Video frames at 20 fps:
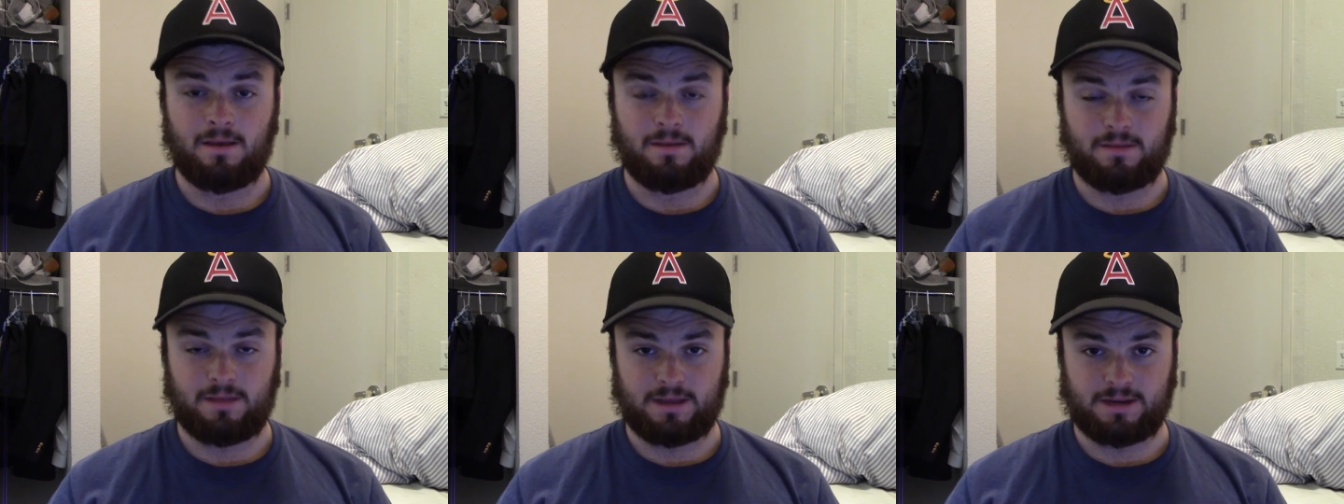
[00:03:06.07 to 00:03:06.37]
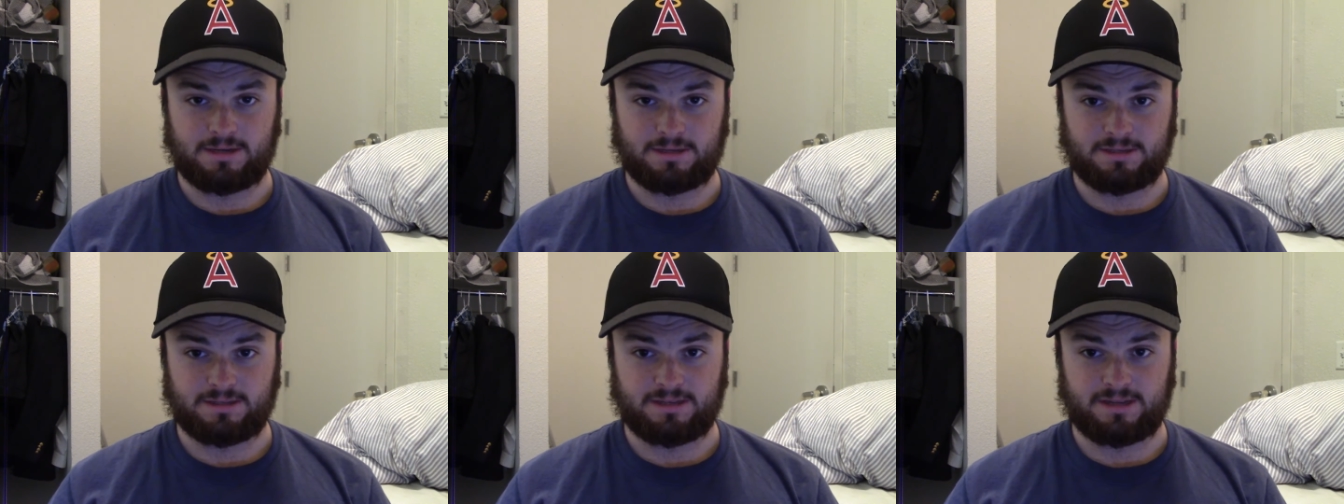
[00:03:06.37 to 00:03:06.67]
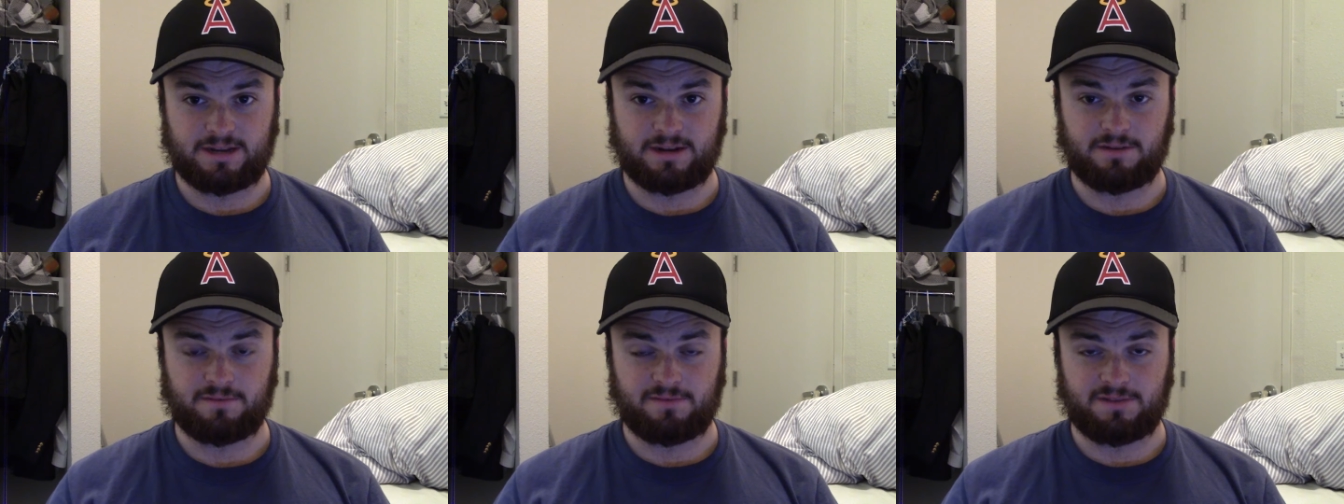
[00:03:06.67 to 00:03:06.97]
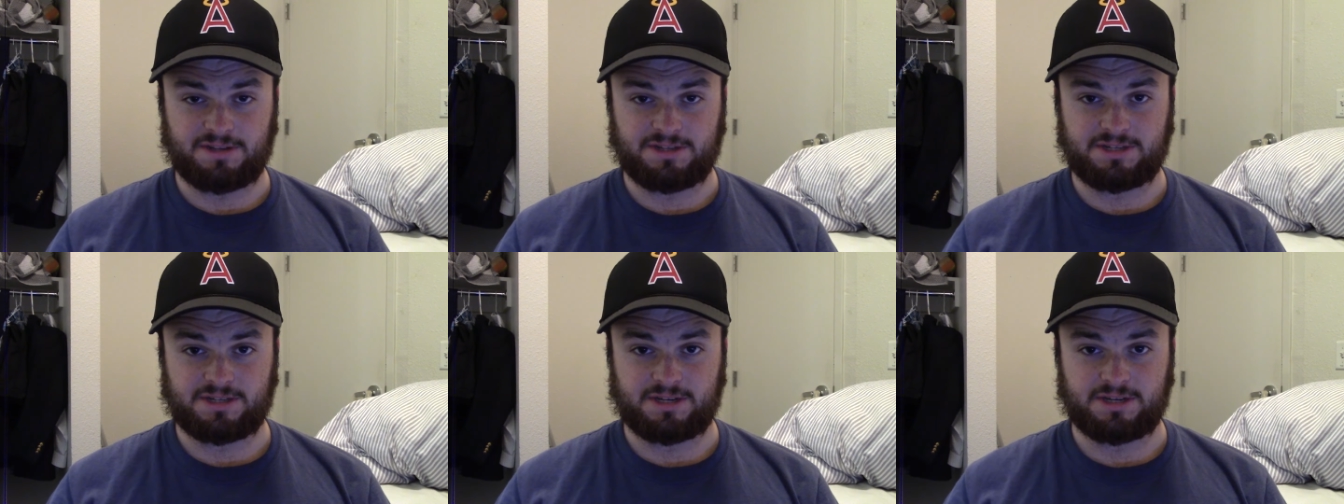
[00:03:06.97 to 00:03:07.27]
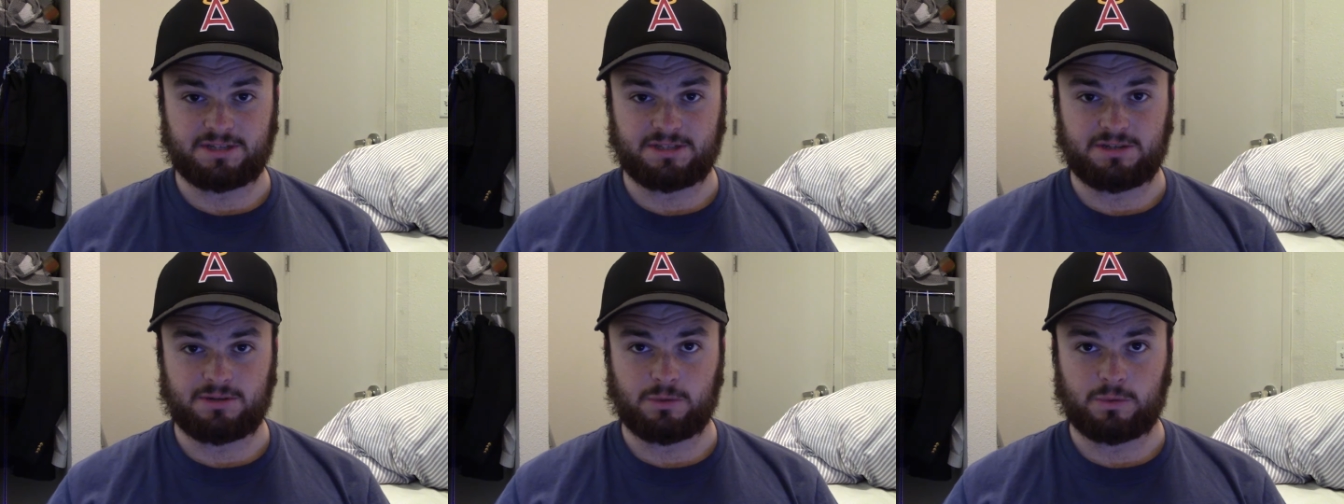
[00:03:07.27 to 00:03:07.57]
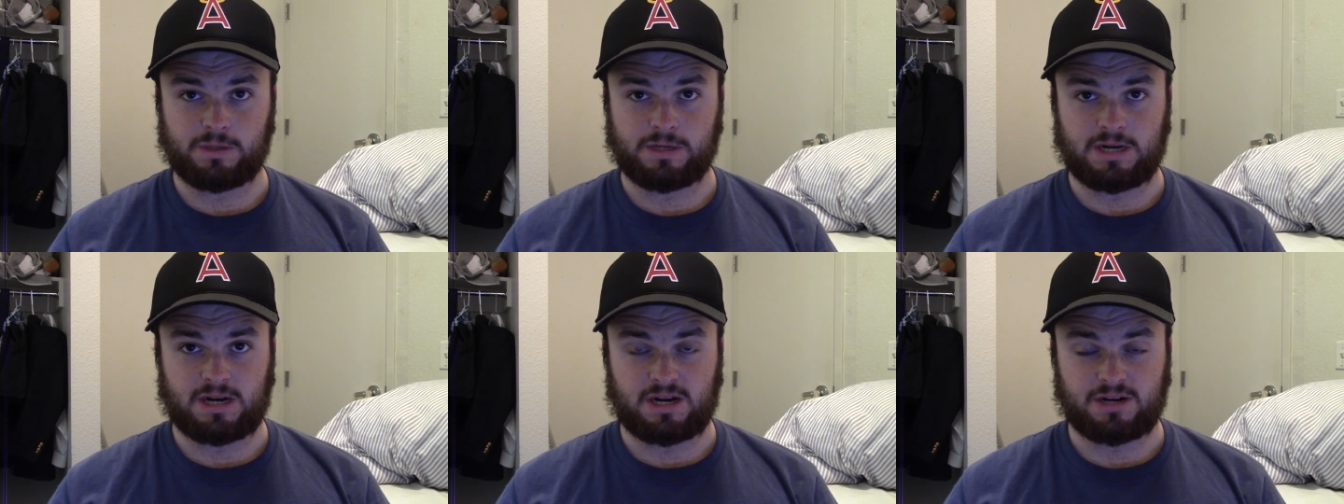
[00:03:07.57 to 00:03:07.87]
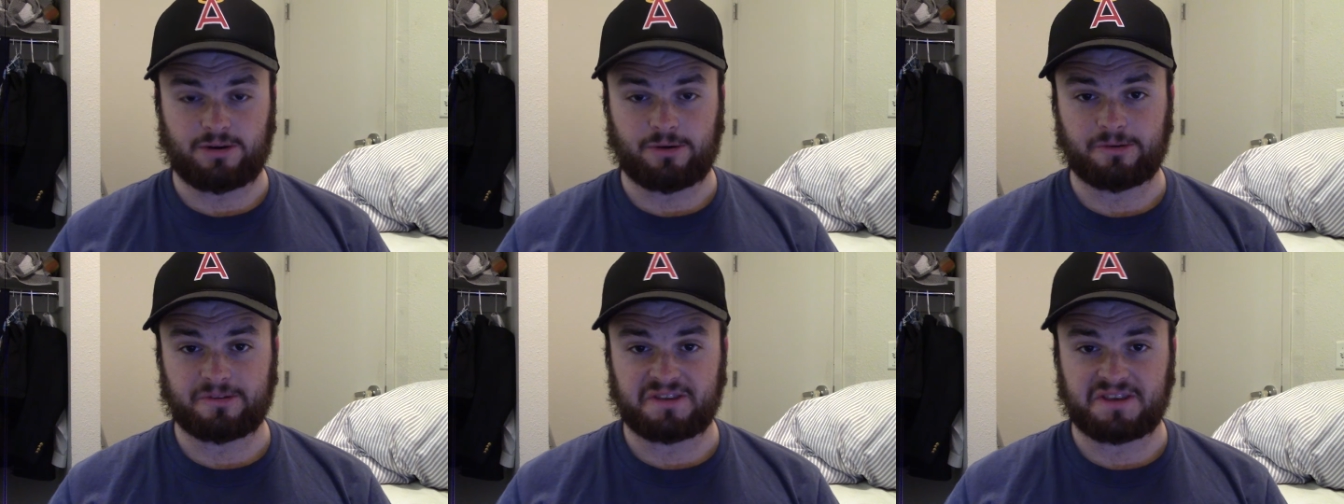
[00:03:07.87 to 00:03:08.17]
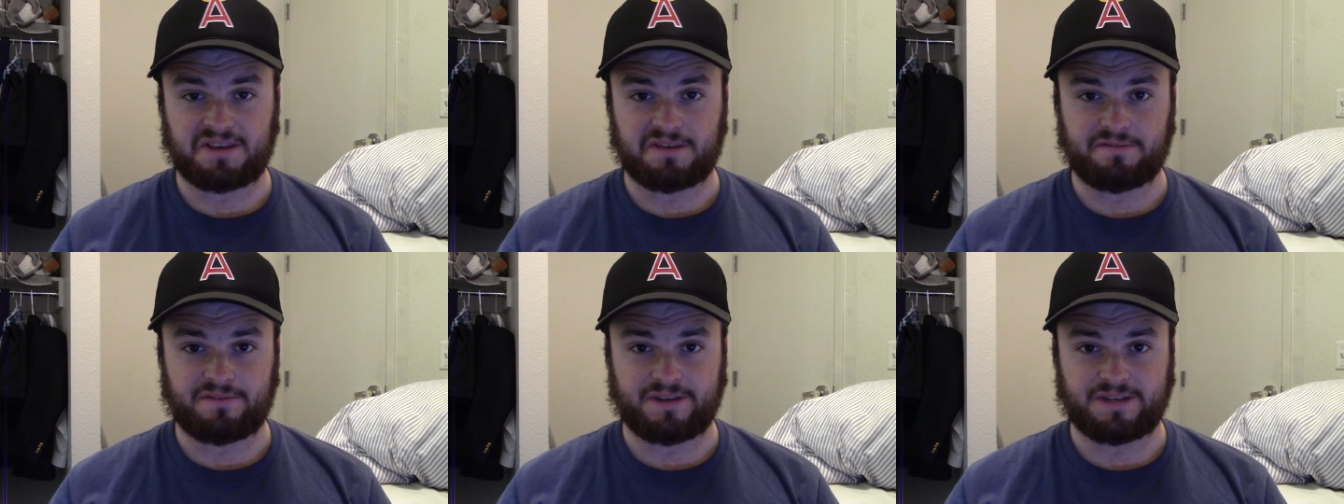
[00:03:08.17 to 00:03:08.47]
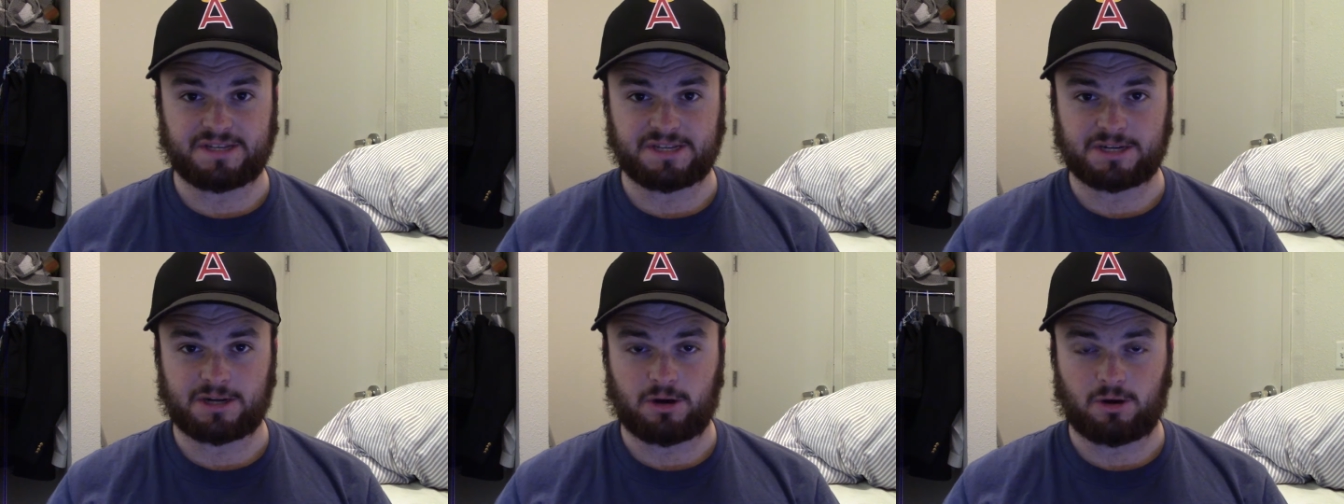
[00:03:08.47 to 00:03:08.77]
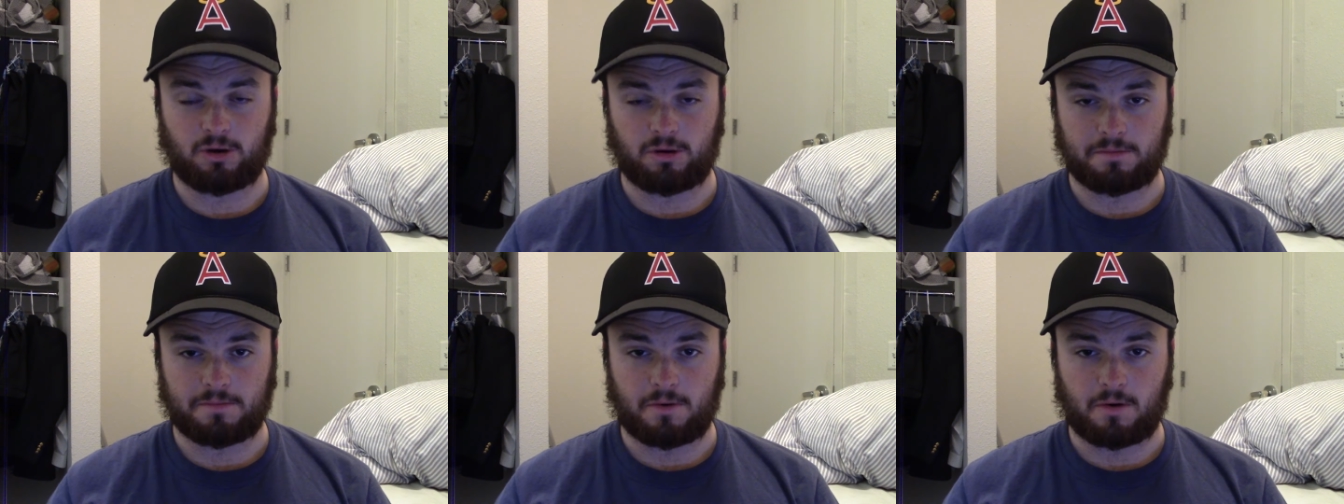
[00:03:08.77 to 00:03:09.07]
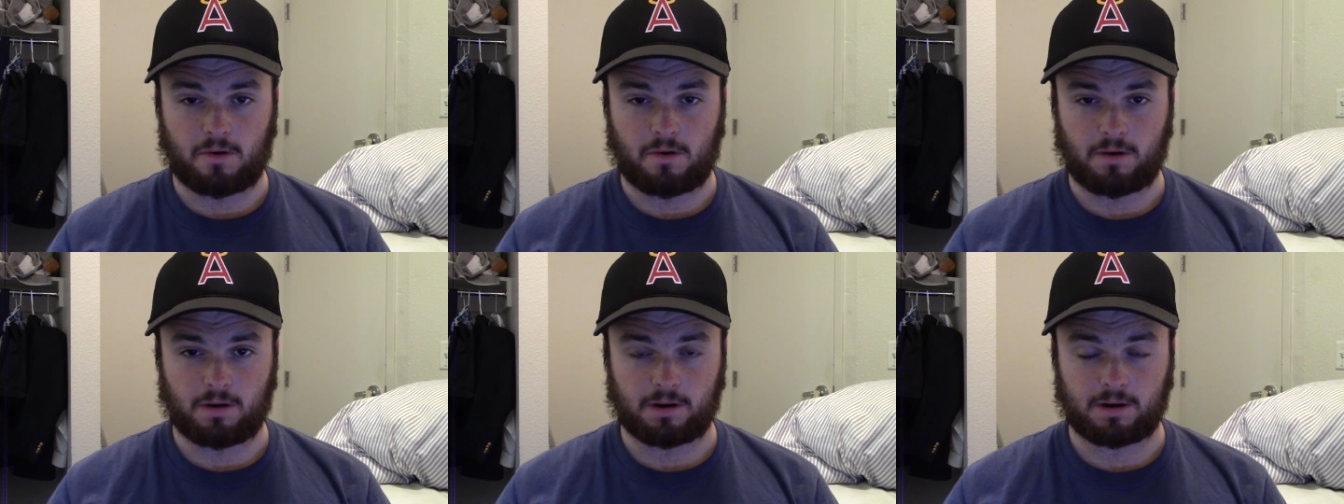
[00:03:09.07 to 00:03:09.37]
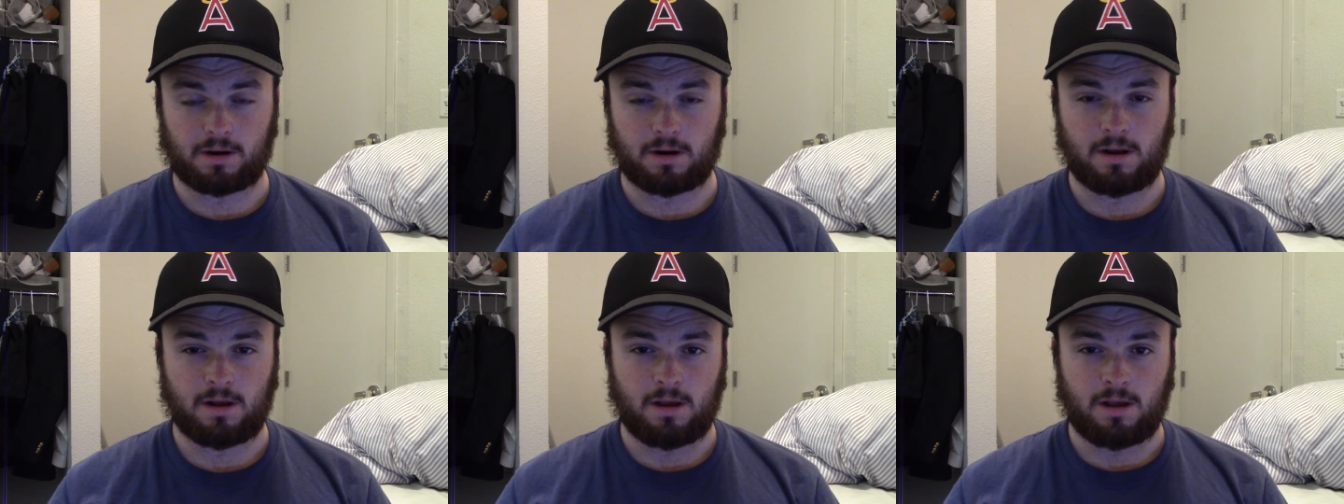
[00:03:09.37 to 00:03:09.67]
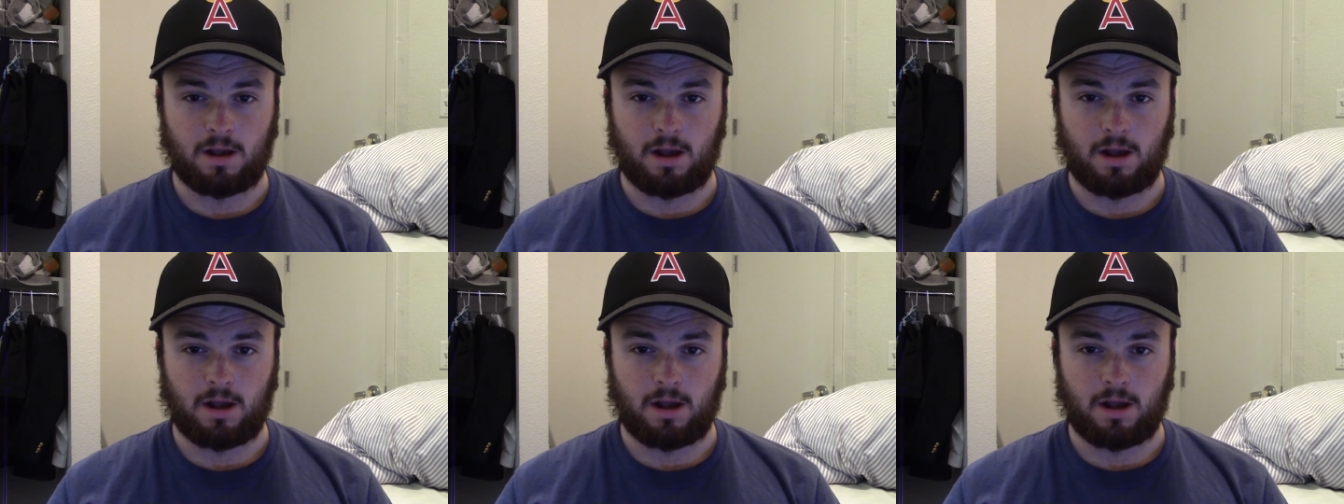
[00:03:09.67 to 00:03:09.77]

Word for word: than instead of listening to it on your TVs at home or